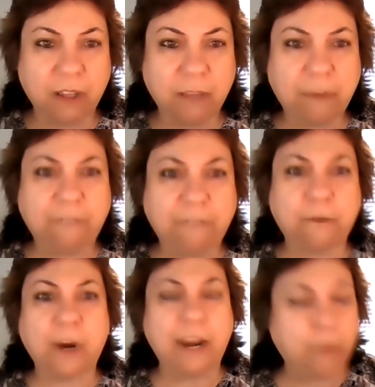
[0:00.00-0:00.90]
before.
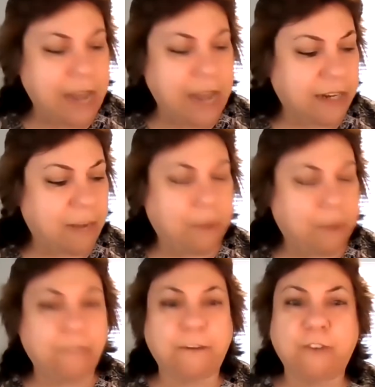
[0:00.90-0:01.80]
And we ended up on the
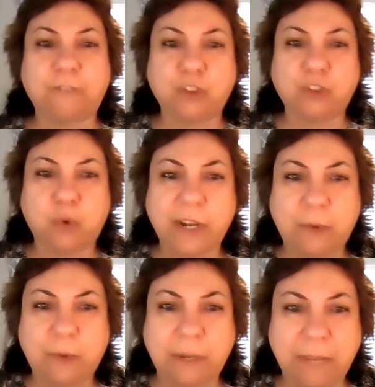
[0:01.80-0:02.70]
phone for
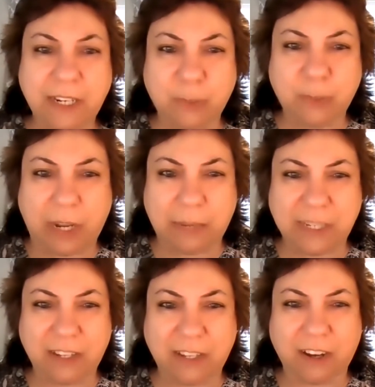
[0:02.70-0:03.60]
21 minutes while I was
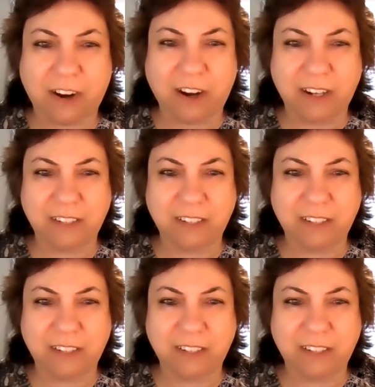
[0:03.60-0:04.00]
in the car.